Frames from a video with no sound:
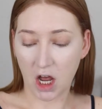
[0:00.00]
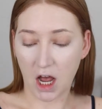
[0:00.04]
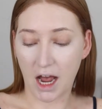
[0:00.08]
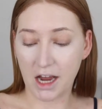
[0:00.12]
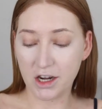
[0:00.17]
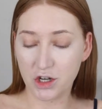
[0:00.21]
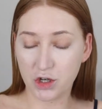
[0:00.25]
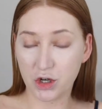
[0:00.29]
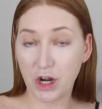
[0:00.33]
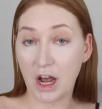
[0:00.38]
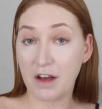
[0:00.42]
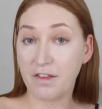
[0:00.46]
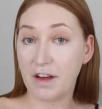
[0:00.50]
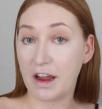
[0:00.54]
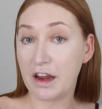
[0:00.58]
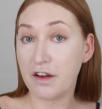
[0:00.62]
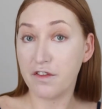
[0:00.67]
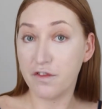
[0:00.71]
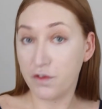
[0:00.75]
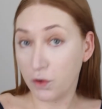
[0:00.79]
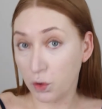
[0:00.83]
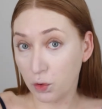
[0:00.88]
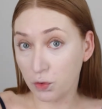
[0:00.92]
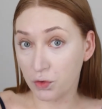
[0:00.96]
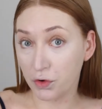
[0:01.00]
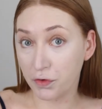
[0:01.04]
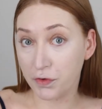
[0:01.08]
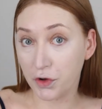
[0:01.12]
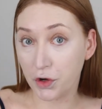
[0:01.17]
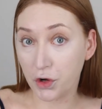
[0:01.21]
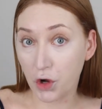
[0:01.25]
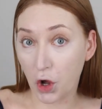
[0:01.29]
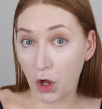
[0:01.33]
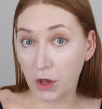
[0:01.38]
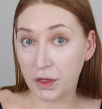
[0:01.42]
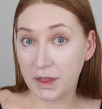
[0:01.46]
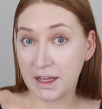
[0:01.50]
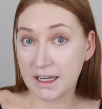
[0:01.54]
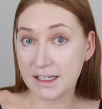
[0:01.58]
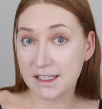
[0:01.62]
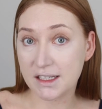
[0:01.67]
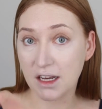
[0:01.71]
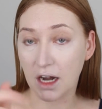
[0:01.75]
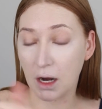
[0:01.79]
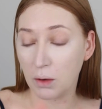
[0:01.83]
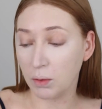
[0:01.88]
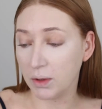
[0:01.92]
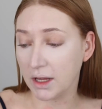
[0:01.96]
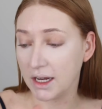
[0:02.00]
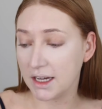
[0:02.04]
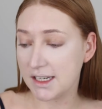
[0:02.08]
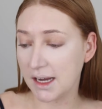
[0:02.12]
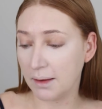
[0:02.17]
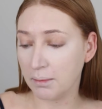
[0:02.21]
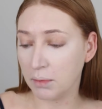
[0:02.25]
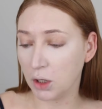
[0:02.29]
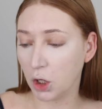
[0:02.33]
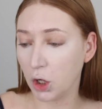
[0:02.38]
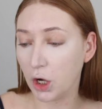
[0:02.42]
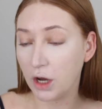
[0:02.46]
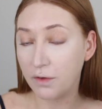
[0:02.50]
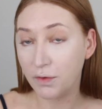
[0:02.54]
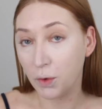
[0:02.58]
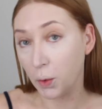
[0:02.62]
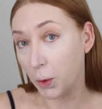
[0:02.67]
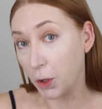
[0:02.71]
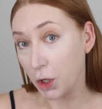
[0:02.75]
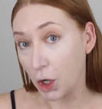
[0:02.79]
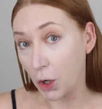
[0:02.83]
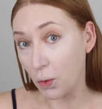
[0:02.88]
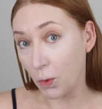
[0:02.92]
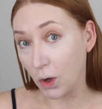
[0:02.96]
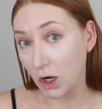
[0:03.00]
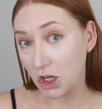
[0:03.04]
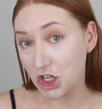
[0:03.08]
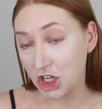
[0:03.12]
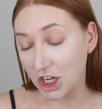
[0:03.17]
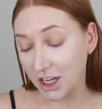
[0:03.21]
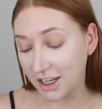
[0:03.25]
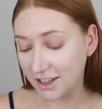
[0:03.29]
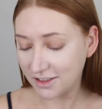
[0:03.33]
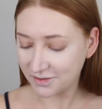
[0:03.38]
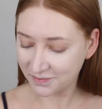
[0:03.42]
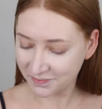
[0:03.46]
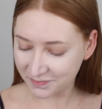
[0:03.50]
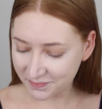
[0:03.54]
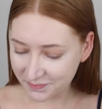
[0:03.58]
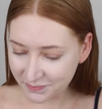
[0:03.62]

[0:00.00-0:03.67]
I do have a full review on this that I will link down below if you want to go watch it.